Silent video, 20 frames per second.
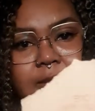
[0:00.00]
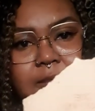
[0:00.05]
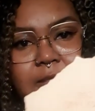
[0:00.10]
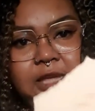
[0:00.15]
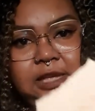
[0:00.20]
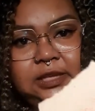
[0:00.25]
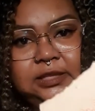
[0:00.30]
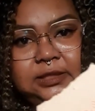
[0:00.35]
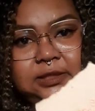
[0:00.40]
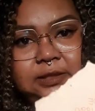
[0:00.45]

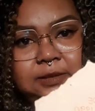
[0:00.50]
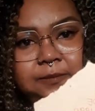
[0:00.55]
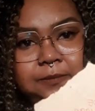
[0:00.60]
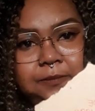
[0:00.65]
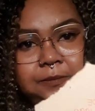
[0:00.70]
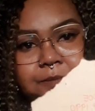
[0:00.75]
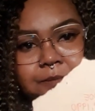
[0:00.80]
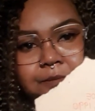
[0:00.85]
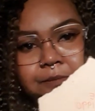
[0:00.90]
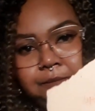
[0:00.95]
this.
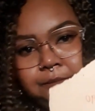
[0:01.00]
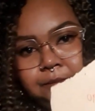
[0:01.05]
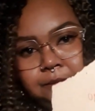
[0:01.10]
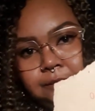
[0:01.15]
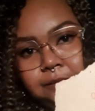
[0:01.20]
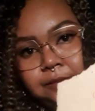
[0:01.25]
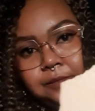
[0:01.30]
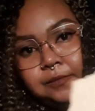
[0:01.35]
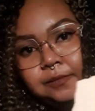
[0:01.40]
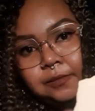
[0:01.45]

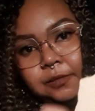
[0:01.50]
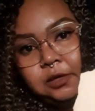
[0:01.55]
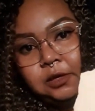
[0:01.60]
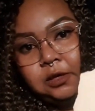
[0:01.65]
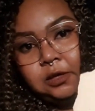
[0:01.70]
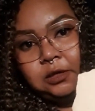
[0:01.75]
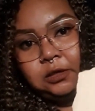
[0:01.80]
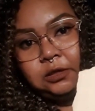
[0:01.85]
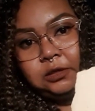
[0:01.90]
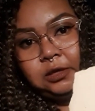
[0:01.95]

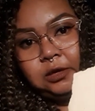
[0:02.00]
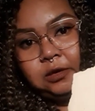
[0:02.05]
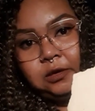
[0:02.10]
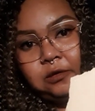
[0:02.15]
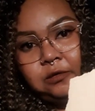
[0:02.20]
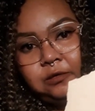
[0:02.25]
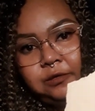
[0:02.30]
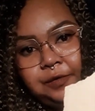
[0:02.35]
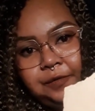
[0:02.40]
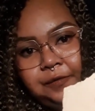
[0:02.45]

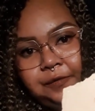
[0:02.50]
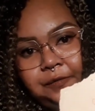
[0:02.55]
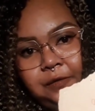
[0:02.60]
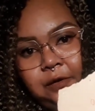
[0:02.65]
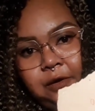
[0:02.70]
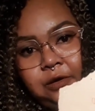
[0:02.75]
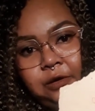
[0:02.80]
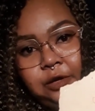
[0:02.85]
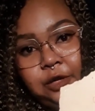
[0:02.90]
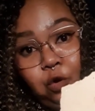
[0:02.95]
So
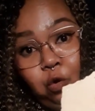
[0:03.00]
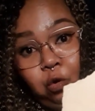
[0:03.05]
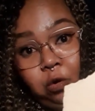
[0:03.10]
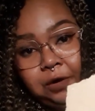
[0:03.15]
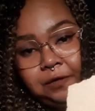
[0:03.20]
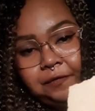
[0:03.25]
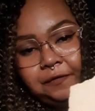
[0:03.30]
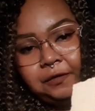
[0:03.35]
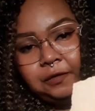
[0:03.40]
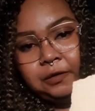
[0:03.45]

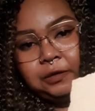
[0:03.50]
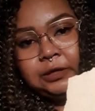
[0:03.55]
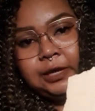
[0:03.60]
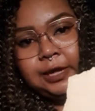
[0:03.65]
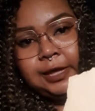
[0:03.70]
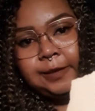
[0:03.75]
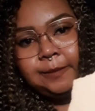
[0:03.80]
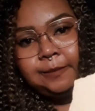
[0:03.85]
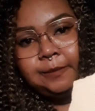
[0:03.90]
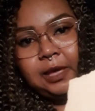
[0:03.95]
your full
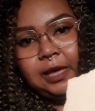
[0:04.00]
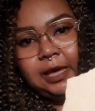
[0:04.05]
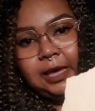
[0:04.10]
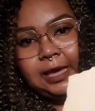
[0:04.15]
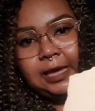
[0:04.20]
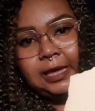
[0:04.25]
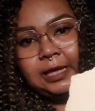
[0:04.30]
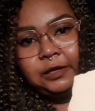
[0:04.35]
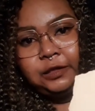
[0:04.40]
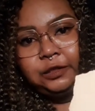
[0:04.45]
name
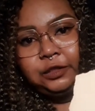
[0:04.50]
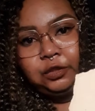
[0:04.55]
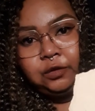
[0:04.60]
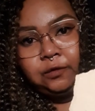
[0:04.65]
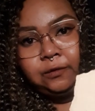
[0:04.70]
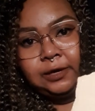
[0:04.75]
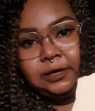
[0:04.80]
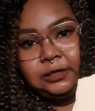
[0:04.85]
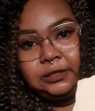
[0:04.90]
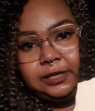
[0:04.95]
and
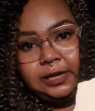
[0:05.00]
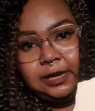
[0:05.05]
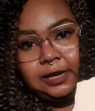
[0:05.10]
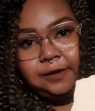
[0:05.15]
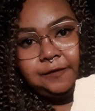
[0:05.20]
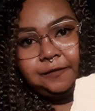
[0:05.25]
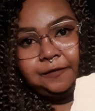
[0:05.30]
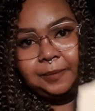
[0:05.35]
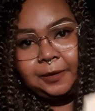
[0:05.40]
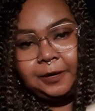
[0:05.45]
your date
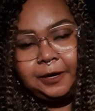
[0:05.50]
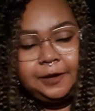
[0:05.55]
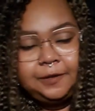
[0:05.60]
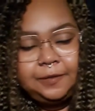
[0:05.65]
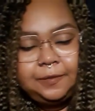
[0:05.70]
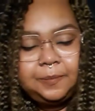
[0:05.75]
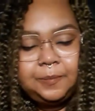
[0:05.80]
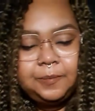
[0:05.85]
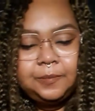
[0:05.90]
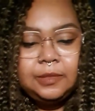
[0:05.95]
of birth.
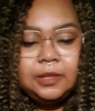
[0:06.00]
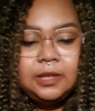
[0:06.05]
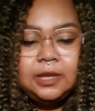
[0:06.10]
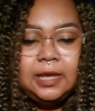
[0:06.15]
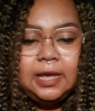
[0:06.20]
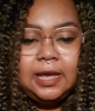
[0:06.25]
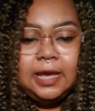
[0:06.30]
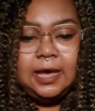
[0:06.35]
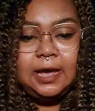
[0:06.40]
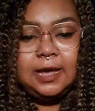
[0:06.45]

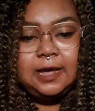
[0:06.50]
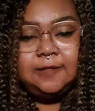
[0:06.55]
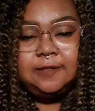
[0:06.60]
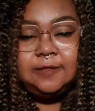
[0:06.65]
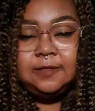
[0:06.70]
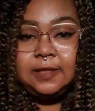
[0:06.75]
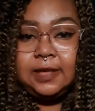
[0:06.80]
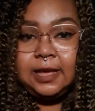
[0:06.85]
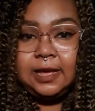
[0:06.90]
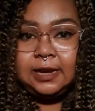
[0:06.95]

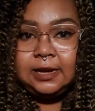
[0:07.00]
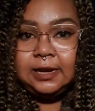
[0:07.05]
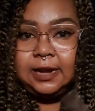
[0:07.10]
And then